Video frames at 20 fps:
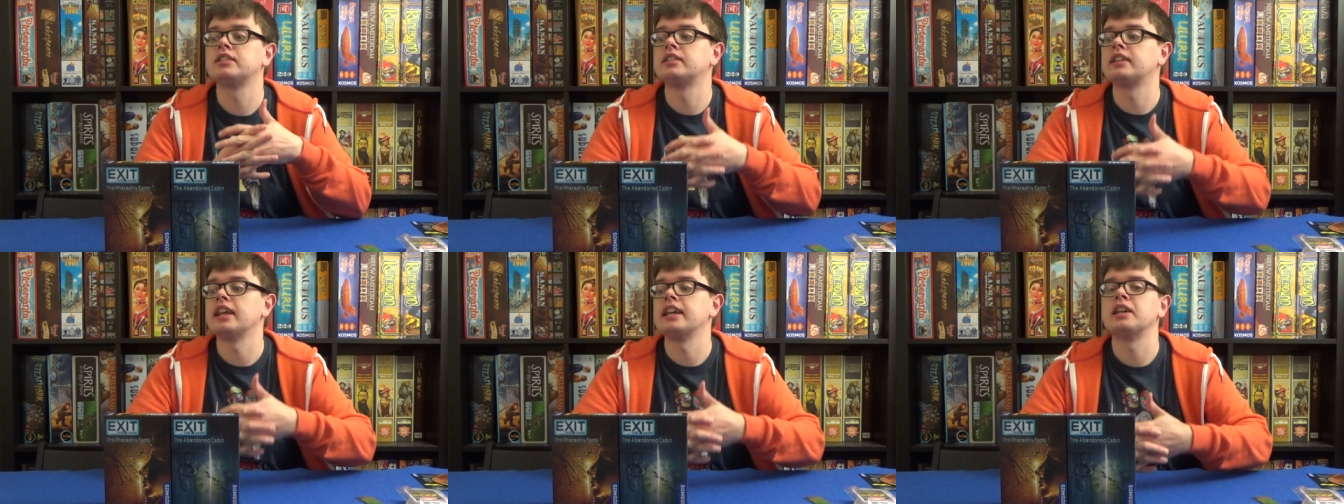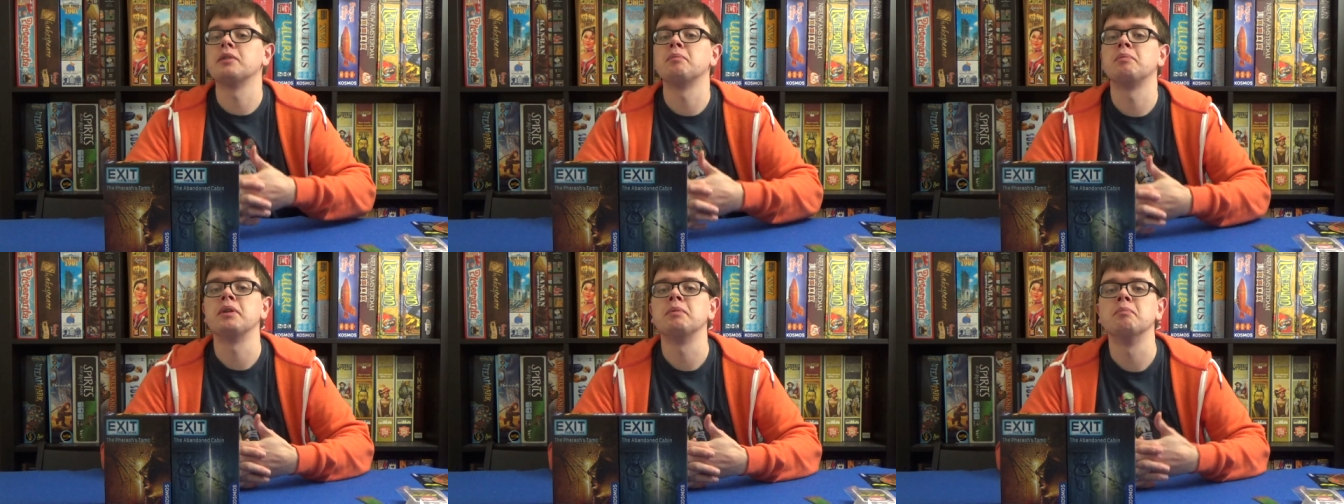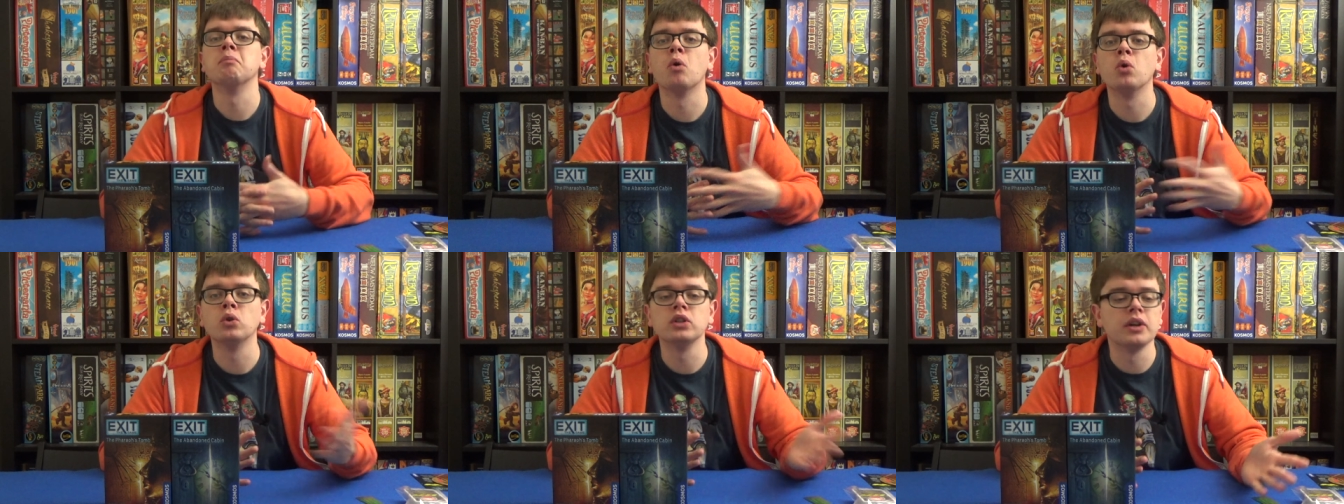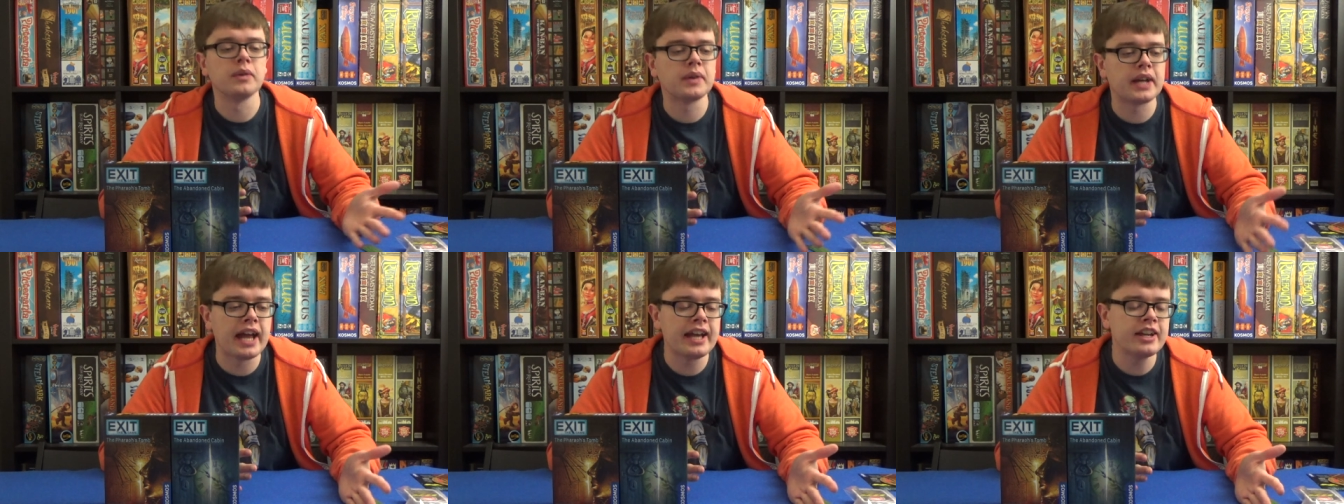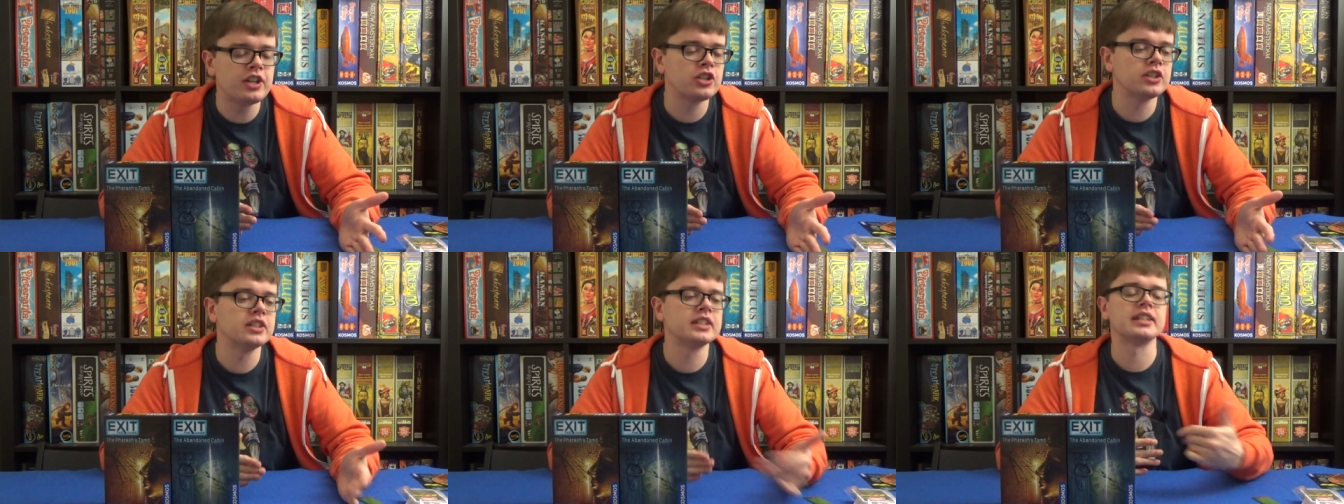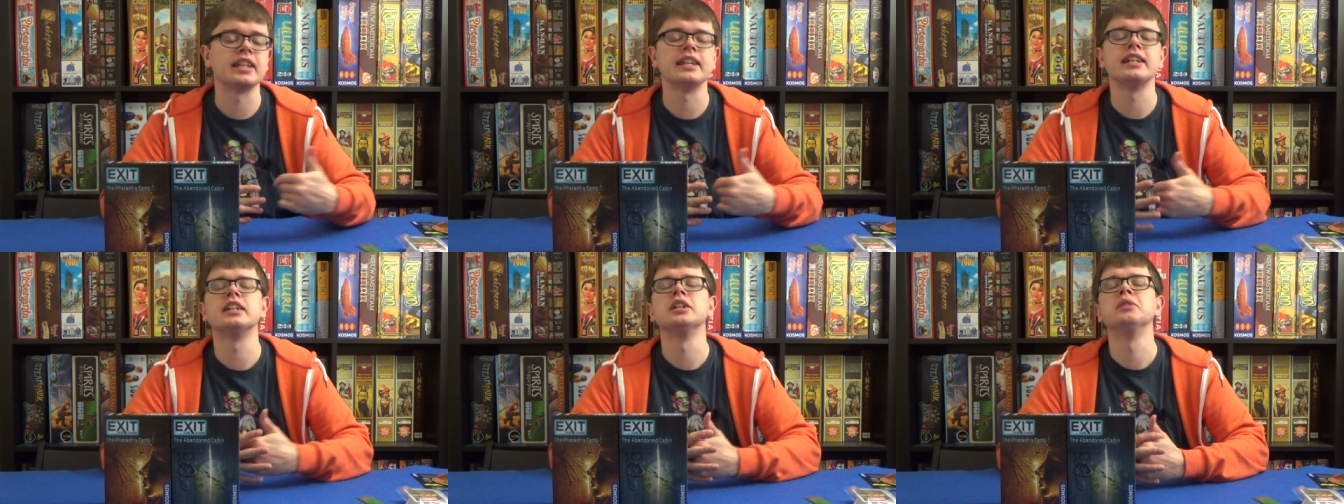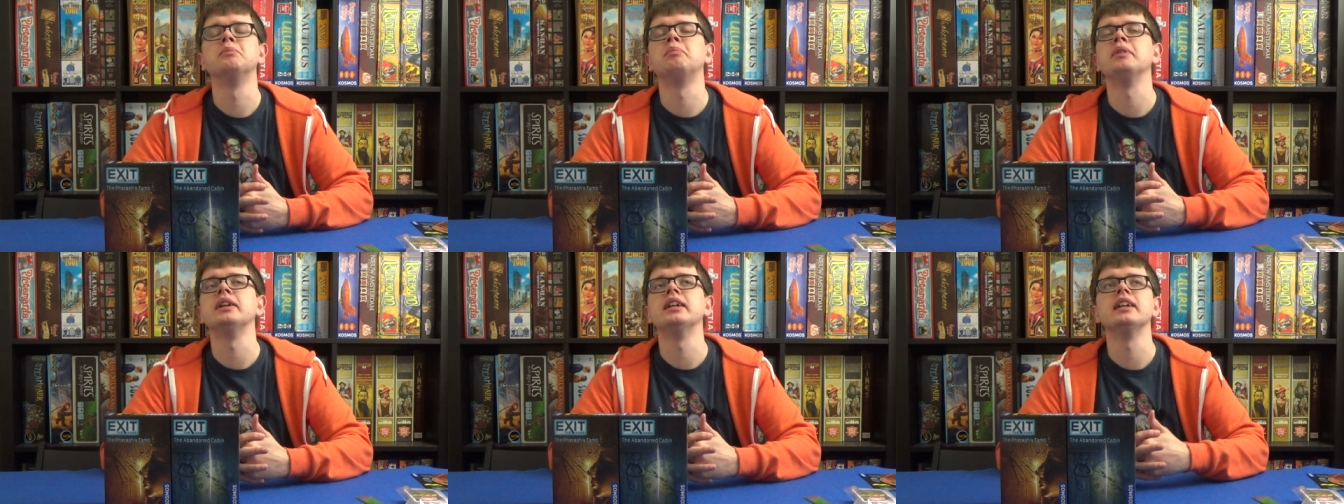They could be more locations, they
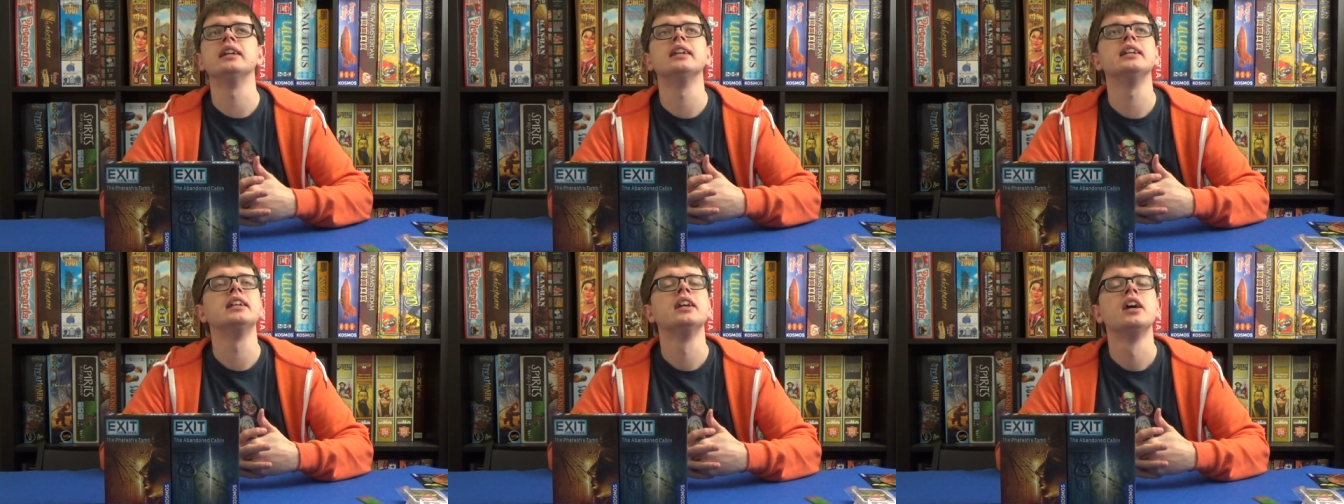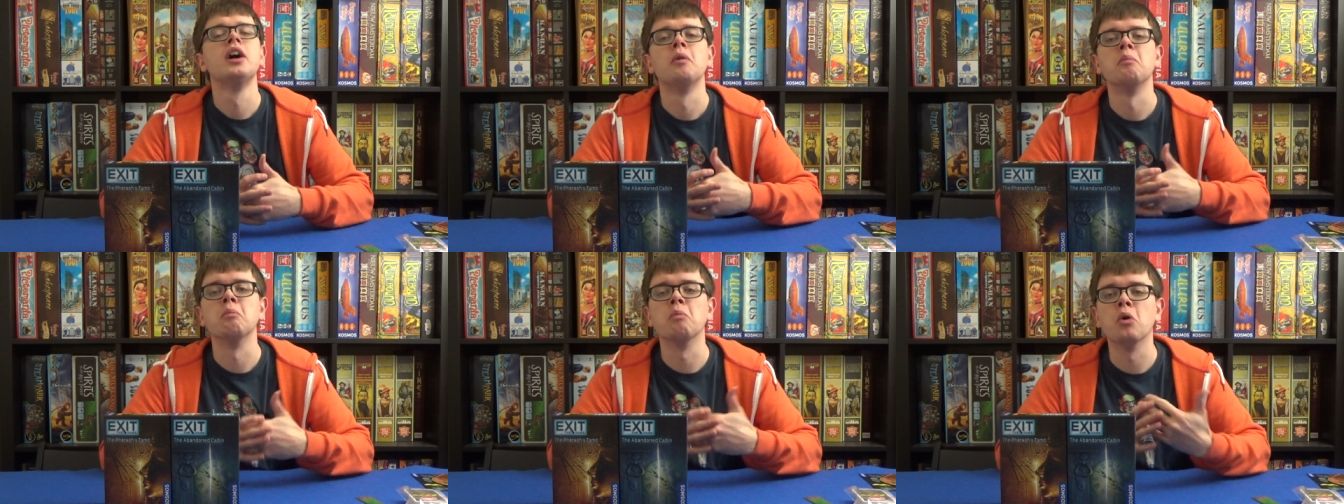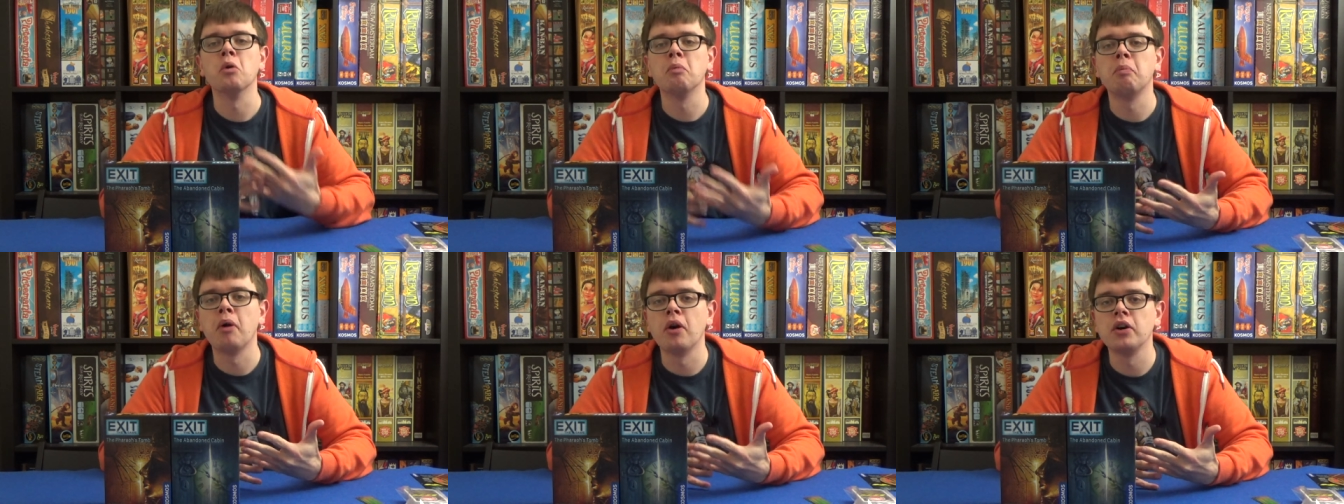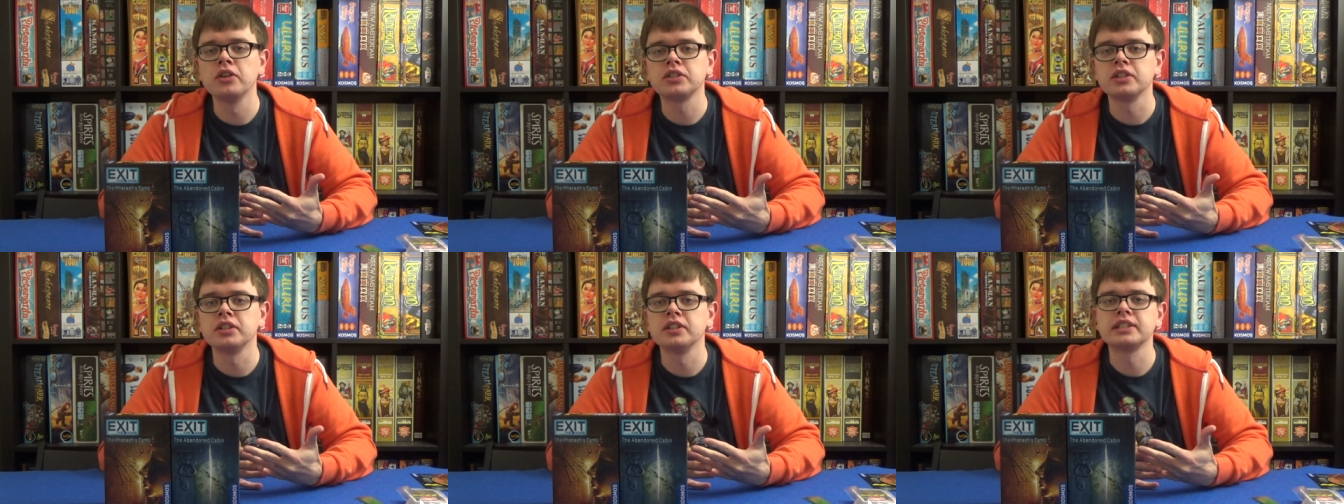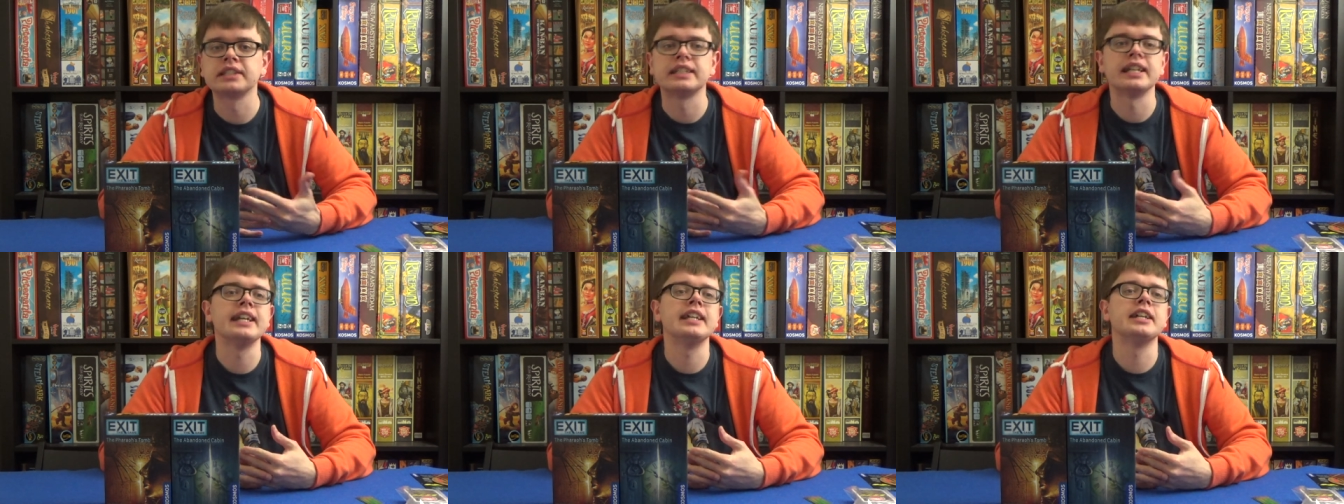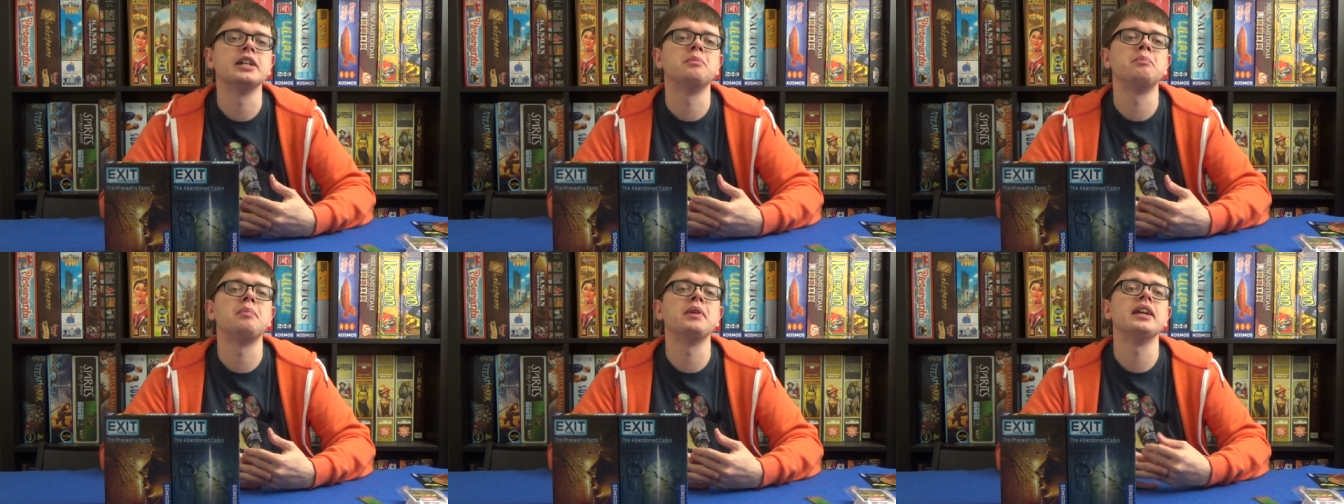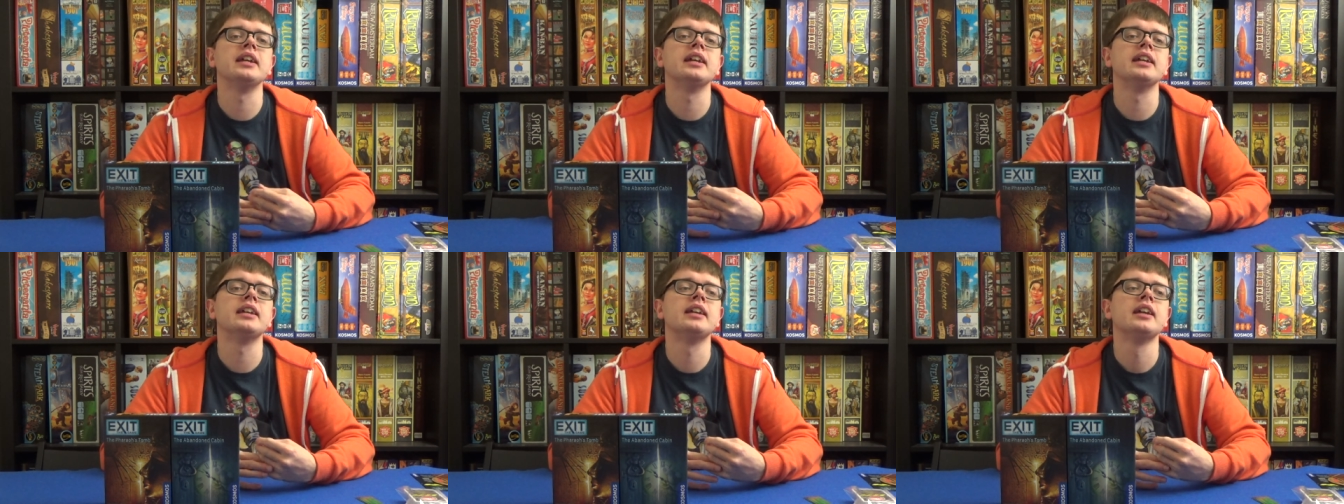could be more puzzles, they could
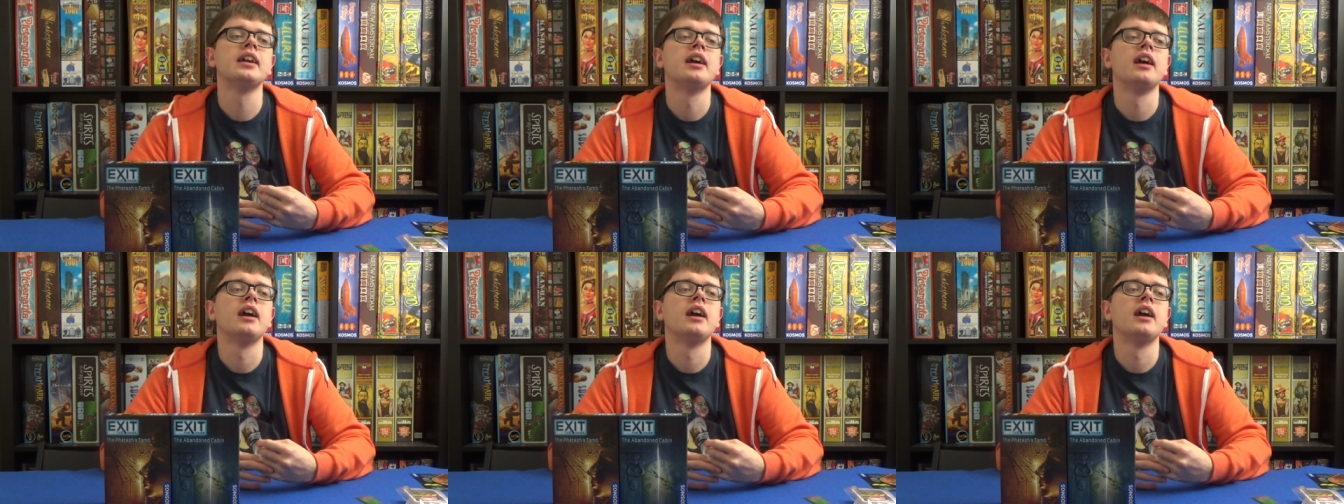be